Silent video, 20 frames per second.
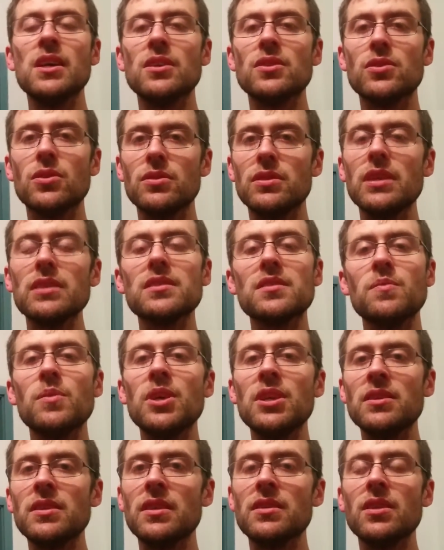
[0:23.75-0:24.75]
So that
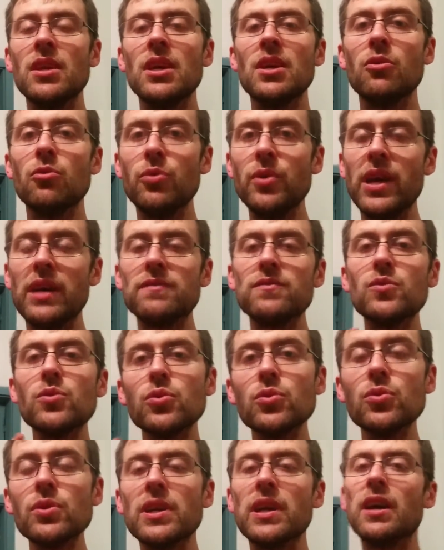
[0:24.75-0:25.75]
means that we have two